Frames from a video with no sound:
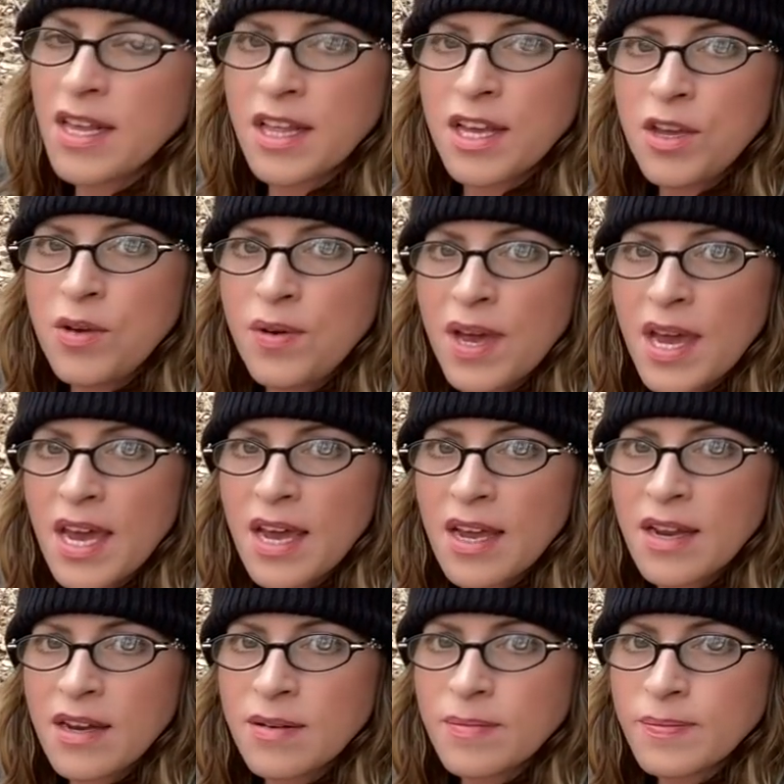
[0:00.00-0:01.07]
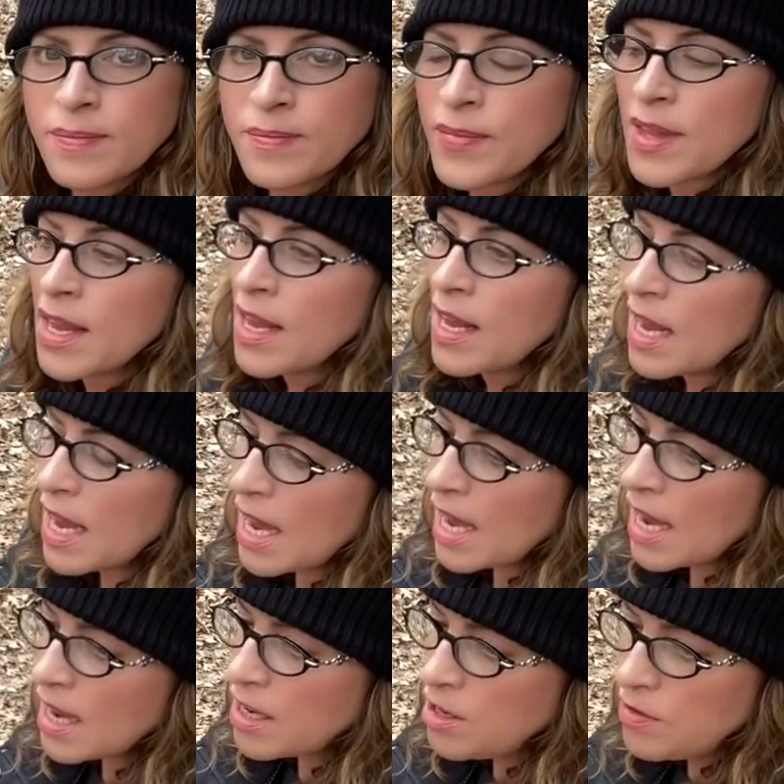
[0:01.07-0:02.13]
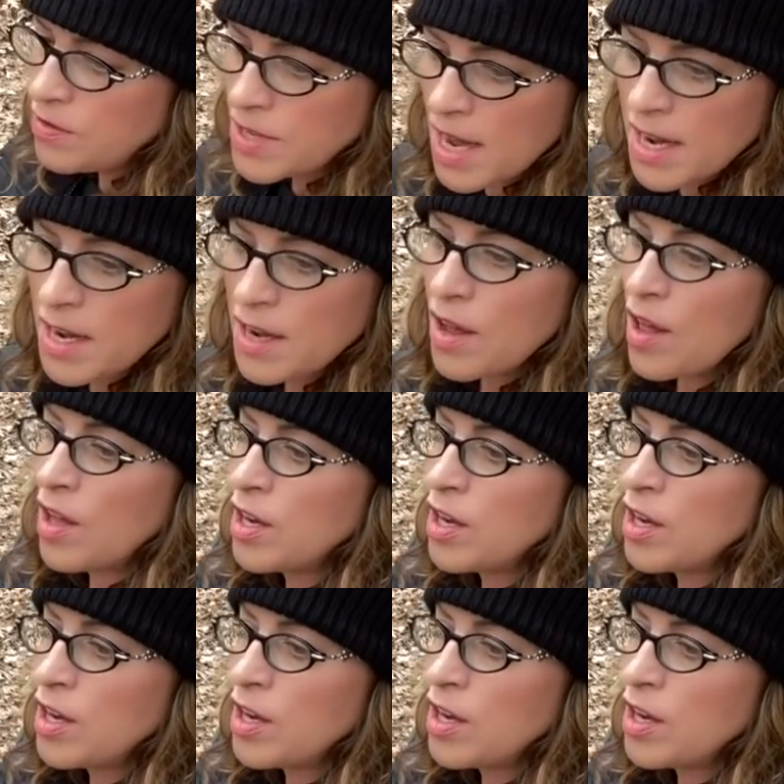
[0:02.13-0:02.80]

that you can, and you've done it all,